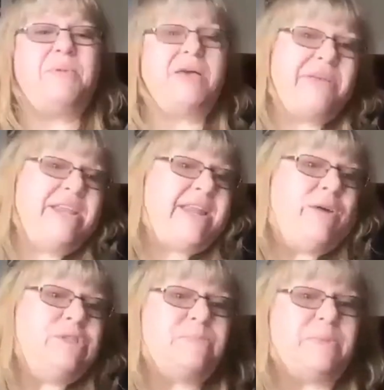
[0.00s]
put in
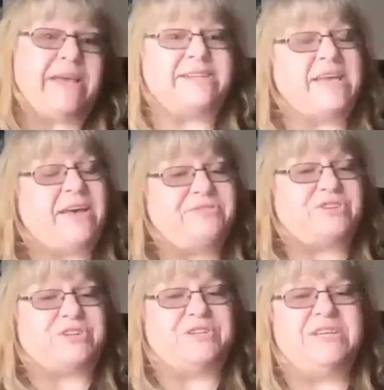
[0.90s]
houseplants
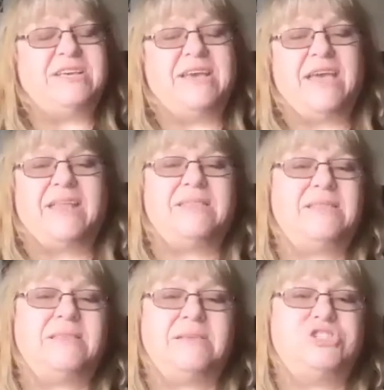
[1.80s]
after.
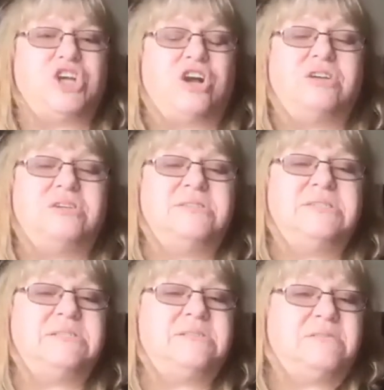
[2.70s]
And the
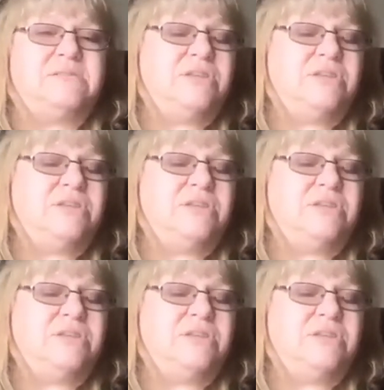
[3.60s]
jars,